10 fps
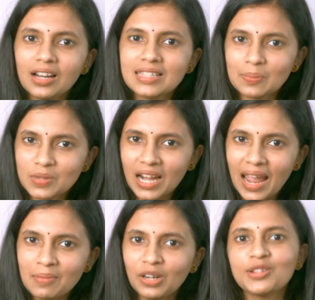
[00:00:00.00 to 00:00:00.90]

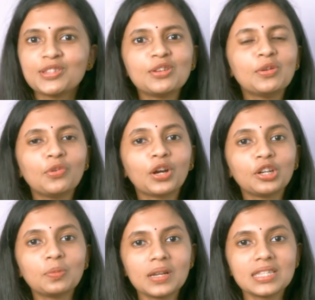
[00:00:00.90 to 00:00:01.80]
subscribe, and also don't
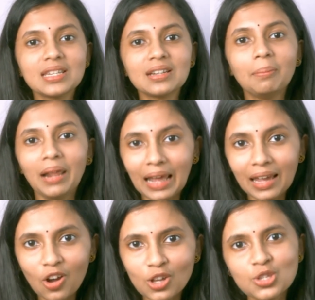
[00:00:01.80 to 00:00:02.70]
forget to press the bell
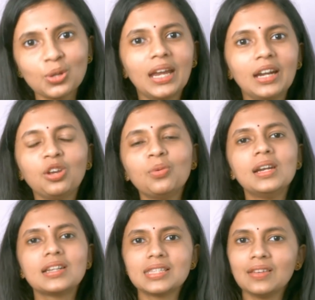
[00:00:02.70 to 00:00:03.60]
icon so that you
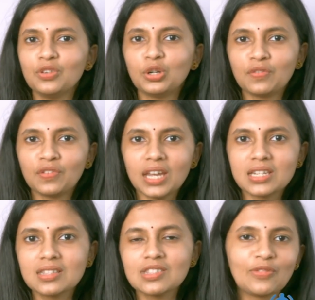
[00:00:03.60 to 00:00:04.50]
will receive
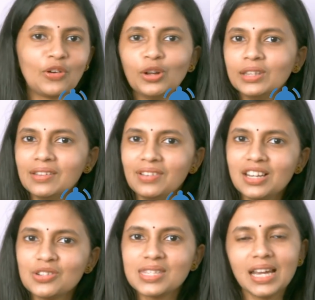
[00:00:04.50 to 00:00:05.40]
notifications of all the
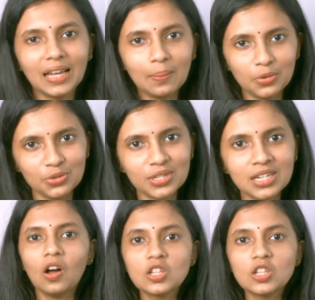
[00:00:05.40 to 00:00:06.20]
videos that I post.